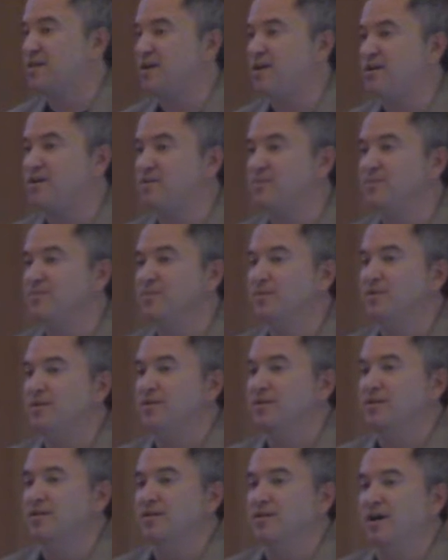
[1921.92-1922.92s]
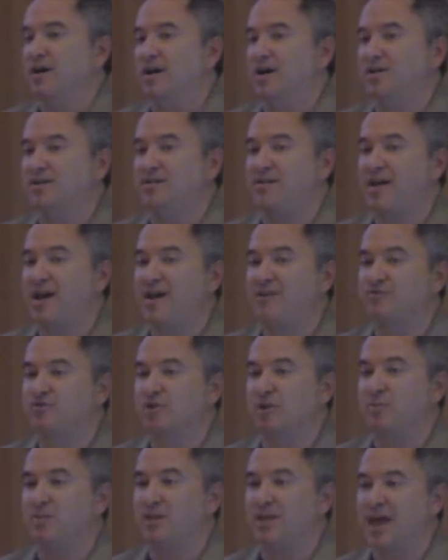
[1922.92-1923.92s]
there. Do they have
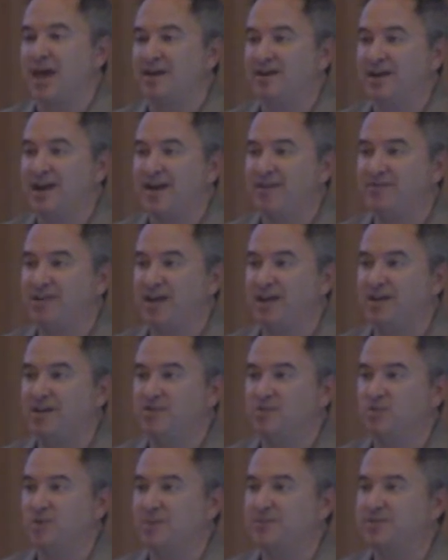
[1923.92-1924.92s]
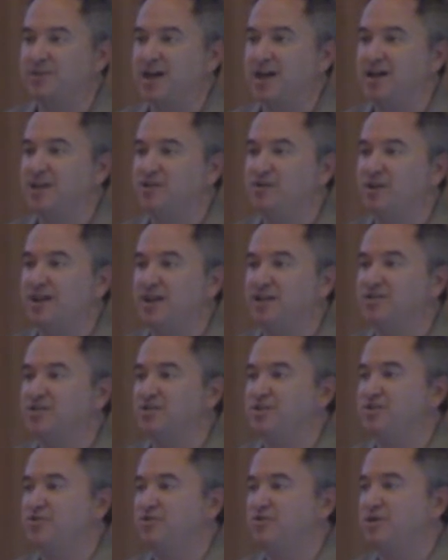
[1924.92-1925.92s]
trouble navigating the website? You can
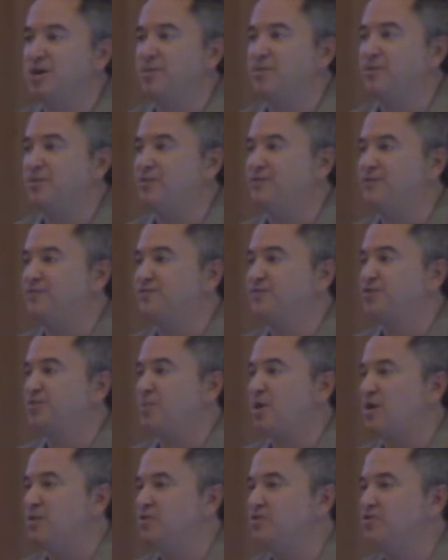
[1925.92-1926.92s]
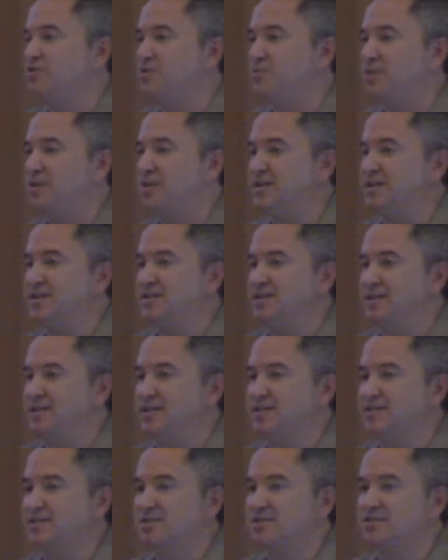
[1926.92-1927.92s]
actually do a couple of small usability
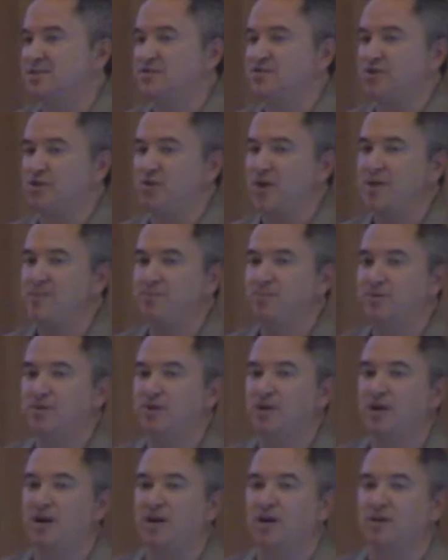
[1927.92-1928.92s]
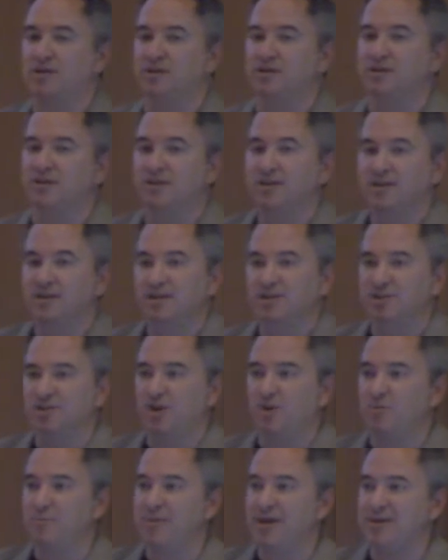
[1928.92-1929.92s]
tests. There's a great book called
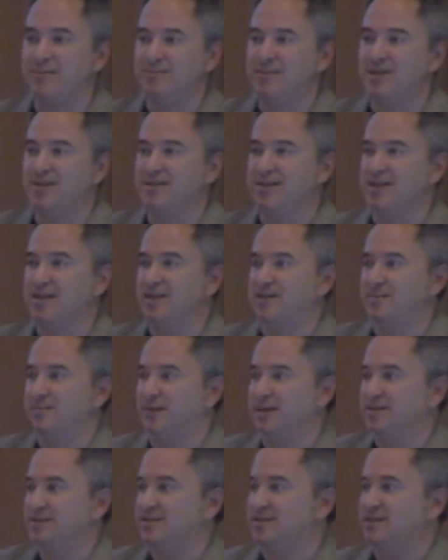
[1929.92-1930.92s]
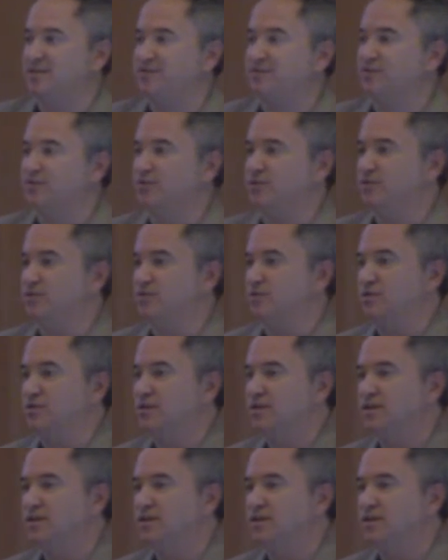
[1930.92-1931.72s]
Don't Make Me Think by Steve Krug,